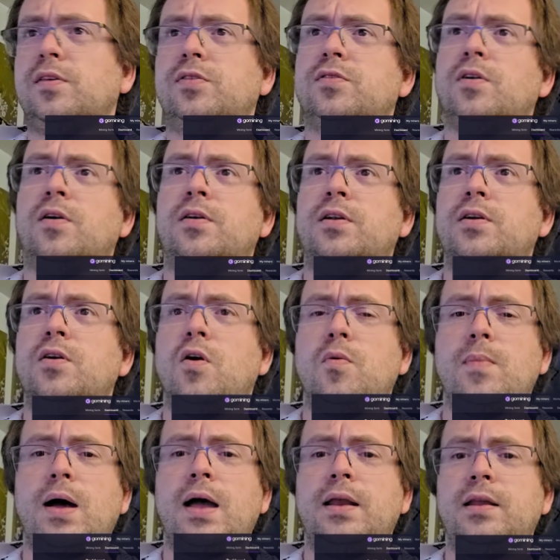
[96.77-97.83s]
started
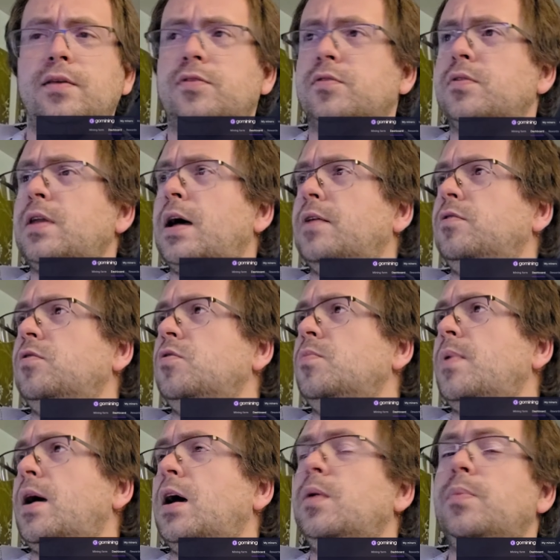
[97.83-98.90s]
GoMining, so not too
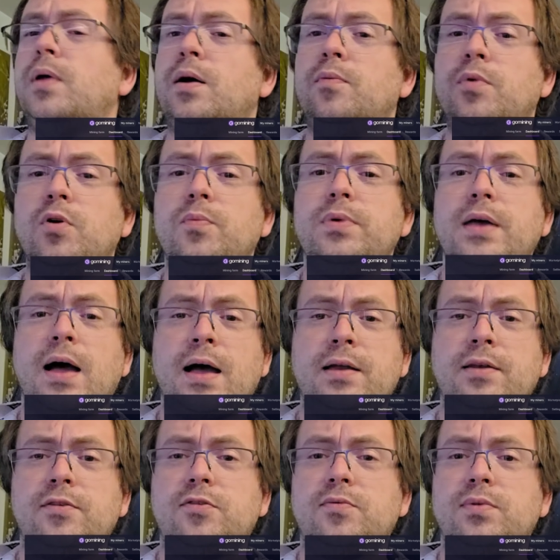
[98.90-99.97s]
bad. But I will be
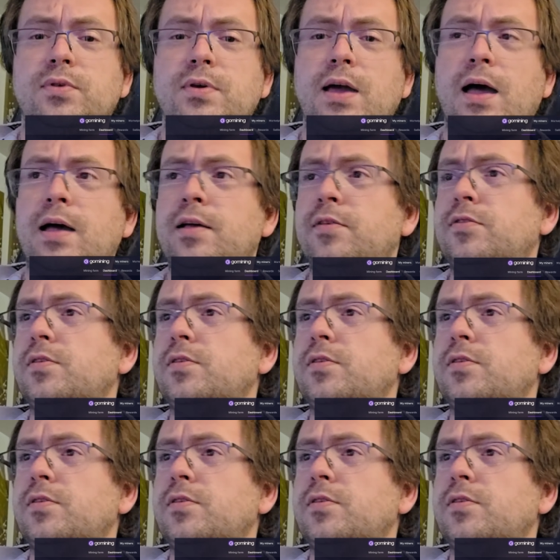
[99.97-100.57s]
honest with you guys,